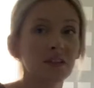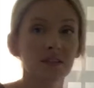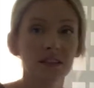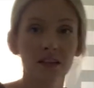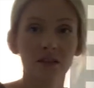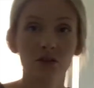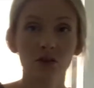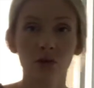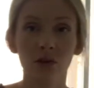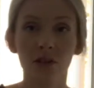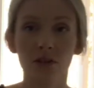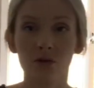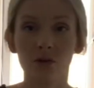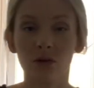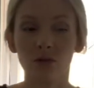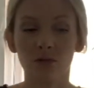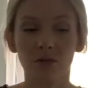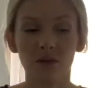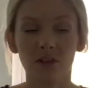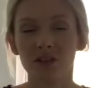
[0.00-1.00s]
down the toilet as well,
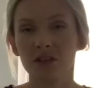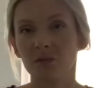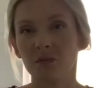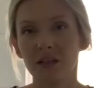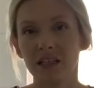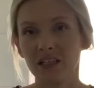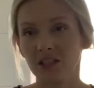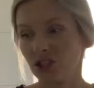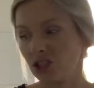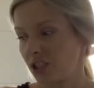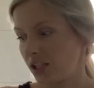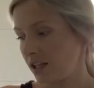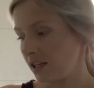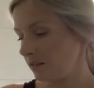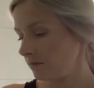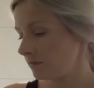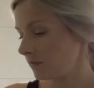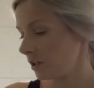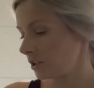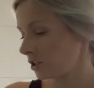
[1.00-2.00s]
but because I bleached it,
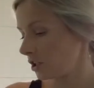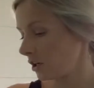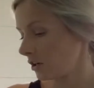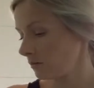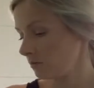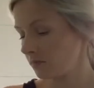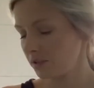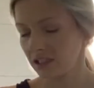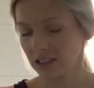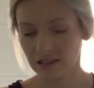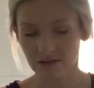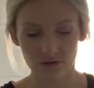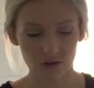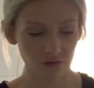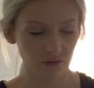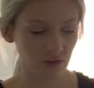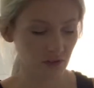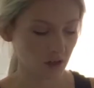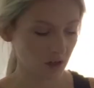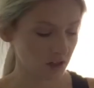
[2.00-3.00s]
I don't. But it gives off
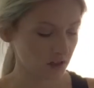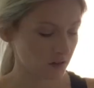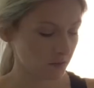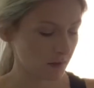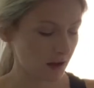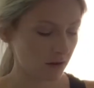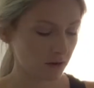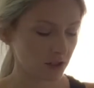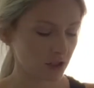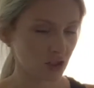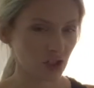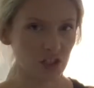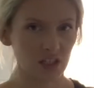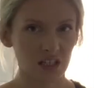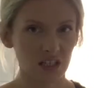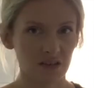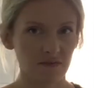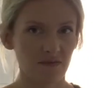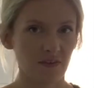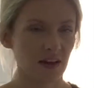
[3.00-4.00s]
a nice smell and just
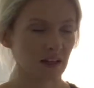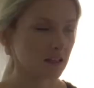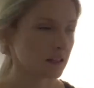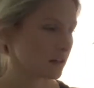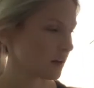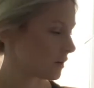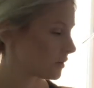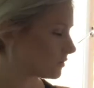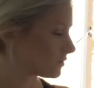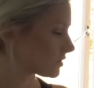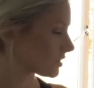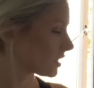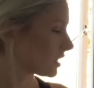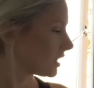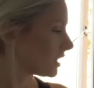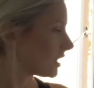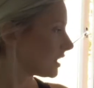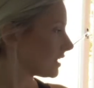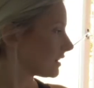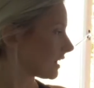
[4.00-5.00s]
disinfects those.
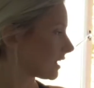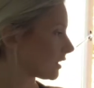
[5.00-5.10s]
Then